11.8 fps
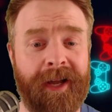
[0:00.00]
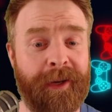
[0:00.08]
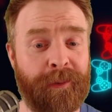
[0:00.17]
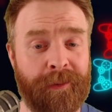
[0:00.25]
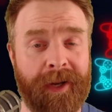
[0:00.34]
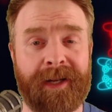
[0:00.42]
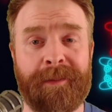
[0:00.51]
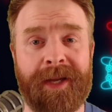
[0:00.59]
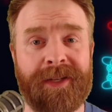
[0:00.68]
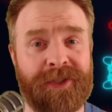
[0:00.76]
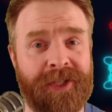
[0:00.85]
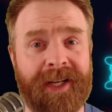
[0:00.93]
I
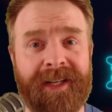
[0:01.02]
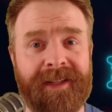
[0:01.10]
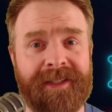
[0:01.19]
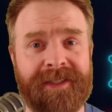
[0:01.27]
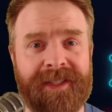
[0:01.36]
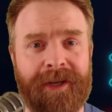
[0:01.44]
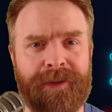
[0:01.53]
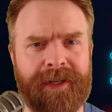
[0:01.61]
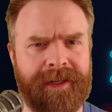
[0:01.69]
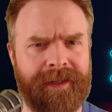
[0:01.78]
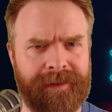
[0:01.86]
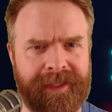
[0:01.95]
recommend checking this out
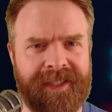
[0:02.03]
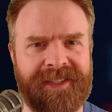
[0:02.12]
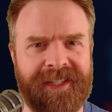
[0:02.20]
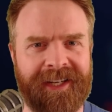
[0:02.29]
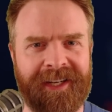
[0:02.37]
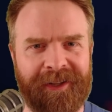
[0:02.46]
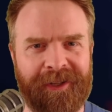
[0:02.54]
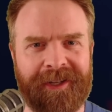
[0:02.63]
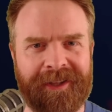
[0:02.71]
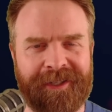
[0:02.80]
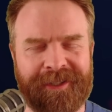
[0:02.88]
and at least taking a look at the